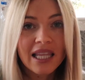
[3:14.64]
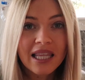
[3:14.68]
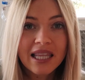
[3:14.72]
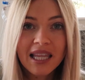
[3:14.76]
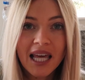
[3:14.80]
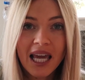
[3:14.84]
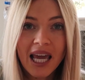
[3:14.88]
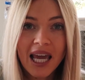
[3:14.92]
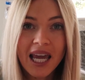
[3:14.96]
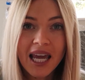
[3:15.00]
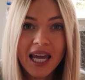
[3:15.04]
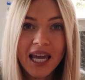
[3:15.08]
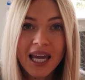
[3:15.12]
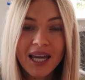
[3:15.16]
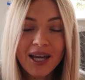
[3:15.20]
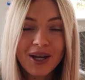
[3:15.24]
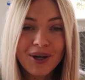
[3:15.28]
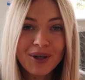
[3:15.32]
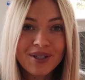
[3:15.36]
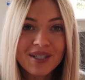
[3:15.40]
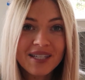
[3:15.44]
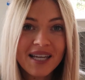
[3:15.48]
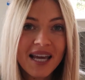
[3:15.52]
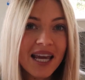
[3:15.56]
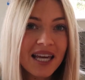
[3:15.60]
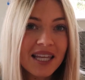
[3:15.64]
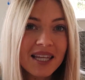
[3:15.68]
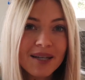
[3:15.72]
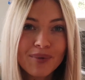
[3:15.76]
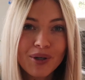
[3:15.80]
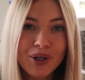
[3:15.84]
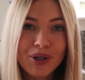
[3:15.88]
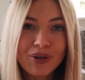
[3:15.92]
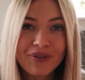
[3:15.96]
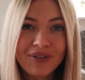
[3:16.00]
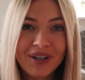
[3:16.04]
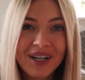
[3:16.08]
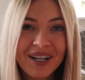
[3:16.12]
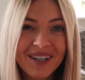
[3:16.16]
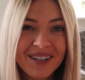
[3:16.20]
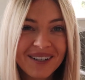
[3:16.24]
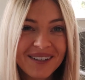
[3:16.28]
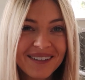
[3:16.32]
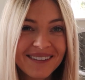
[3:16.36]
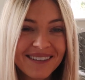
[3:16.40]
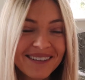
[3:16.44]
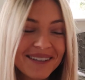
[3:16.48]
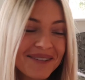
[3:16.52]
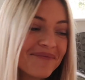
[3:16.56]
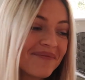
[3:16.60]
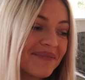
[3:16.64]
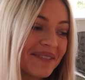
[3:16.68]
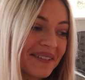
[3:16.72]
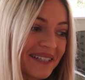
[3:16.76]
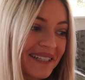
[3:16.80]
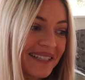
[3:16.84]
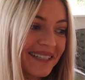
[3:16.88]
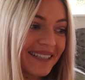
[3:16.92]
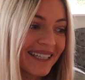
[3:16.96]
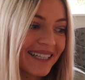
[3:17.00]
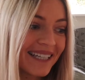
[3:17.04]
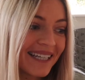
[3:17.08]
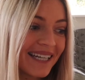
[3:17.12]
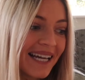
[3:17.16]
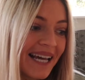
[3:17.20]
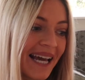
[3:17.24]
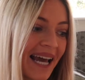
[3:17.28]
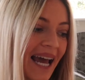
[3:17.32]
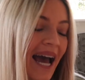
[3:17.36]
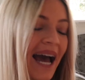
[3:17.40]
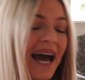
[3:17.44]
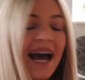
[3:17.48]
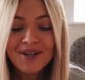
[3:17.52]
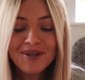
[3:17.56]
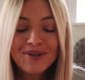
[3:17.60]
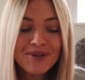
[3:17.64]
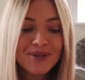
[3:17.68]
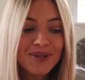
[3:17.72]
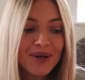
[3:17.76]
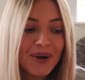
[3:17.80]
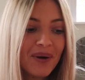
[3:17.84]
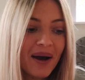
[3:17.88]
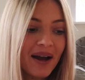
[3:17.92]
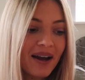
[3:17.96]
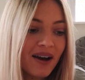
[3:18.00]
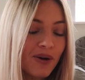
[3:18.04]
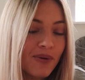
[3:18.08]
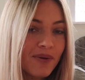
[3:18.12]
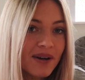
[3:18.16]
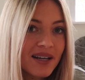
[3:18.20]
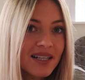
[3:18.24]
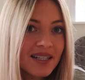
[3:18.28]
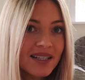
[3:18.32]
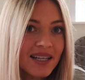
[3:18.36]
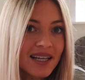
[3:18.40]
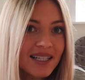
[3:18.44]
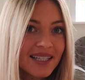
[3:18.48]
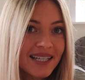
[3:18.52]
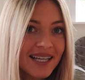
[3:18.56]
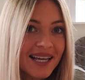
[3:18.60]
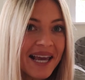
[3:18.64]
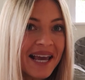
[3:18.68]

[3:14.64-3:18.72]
They take them over completely. So I always like to